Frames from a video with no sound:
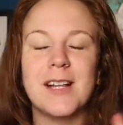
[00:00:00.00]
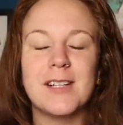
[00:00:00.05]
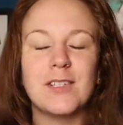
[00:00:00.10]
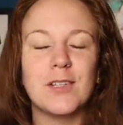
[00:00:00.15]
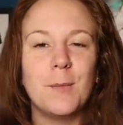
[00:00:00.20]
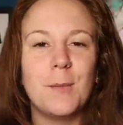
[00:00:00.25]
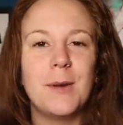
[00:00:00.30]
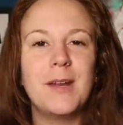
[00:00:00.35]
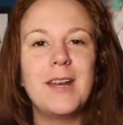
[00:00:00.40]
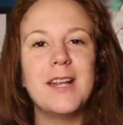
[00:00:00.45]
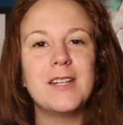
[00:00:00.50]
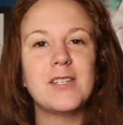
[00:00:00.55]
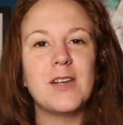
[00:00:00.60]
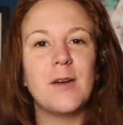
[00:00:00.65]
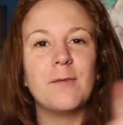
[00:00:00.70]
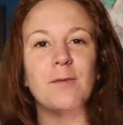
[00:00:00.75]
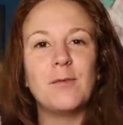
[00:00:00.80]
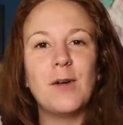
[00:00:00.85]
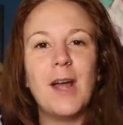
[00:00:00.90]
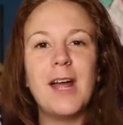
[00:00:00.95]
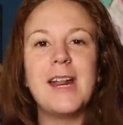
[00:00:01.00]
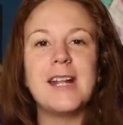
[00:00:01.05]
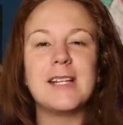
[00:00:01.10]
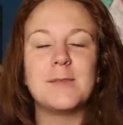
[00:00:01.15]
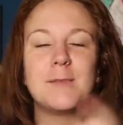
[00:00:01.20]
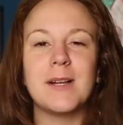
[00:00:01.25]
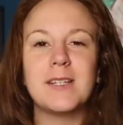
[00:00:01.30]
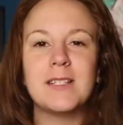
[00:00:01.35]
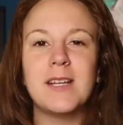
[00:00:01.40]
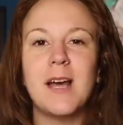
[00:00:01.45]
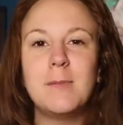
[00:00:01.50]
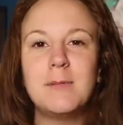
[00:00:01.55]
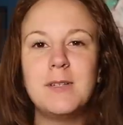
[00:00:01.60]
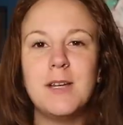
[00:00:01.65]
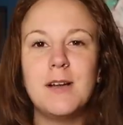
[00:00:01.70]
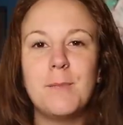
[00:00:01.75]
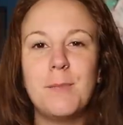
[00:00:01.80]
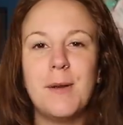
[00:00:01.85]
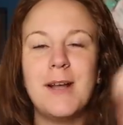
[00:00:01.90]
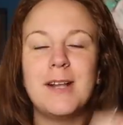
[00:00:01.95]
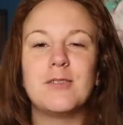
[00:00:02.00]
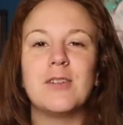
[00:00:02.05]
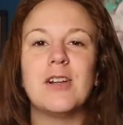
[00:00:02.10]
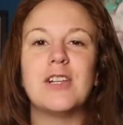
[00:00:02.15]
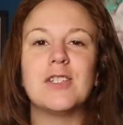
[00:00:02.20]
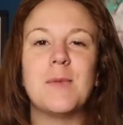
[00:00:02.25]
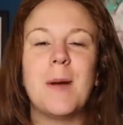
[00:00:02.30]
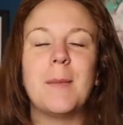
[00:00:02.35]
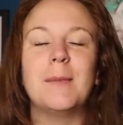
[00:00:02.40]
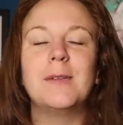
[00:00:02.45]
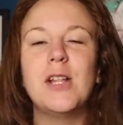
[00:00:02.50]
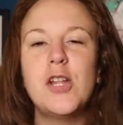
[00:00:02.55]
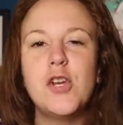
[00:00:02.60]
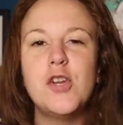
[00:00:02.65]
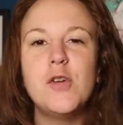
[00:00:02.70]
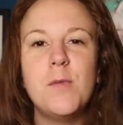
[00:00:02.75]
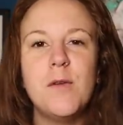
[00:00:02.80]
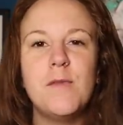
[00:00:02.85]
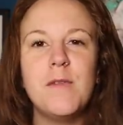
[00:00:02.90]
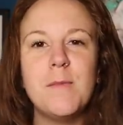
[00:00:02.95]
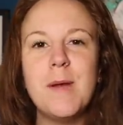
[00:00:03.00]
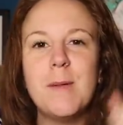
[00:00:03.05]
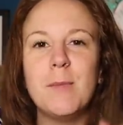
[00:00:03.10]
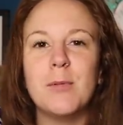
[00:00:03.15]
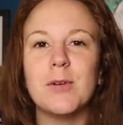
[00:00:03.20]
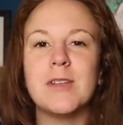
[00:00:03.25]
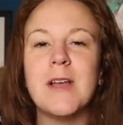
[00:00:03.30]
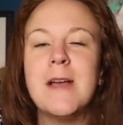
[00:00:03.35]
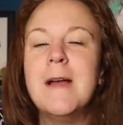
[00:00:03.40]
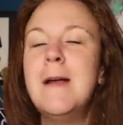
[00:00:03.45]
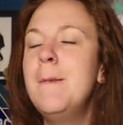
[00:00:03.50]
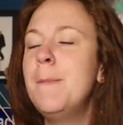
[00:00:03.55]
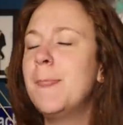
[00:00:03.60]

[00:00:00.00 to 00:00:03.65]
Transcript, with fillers: That's on Mondays, on Fridays, my top tier patrons, my Millennial Movie members